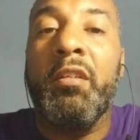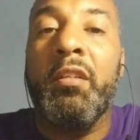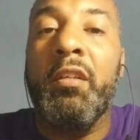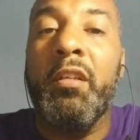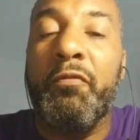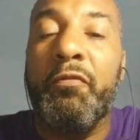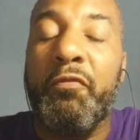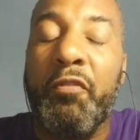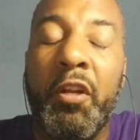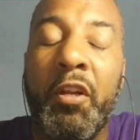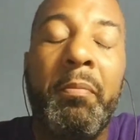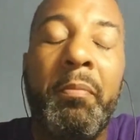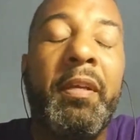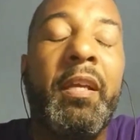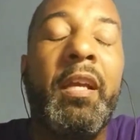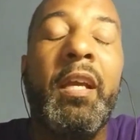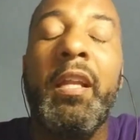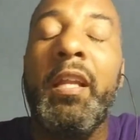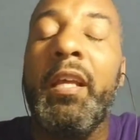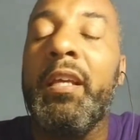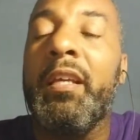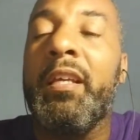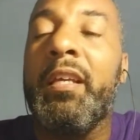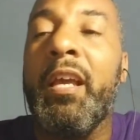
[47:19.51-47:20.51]
from the
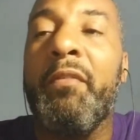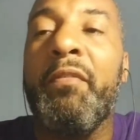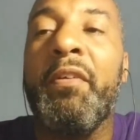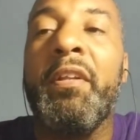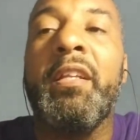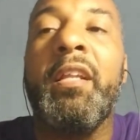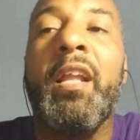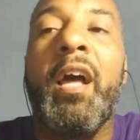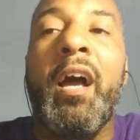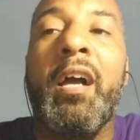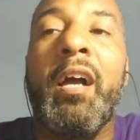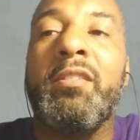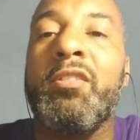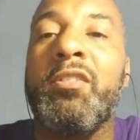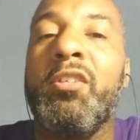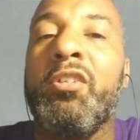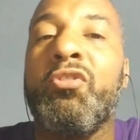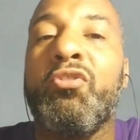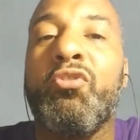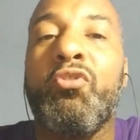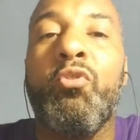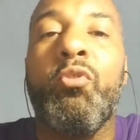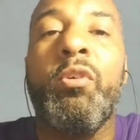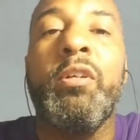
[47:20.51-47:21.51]
beginning, Kevin Knox is
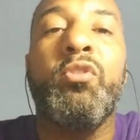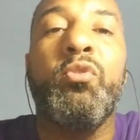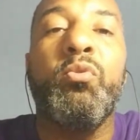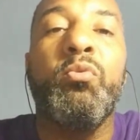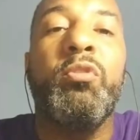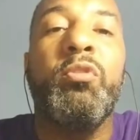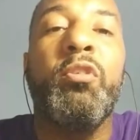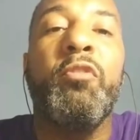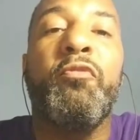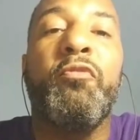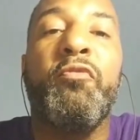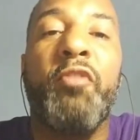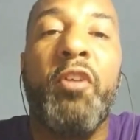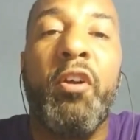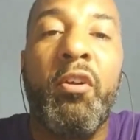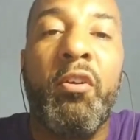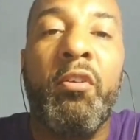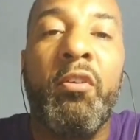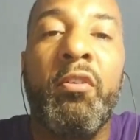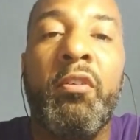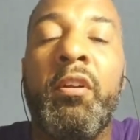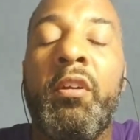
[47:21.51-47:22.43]
going to defer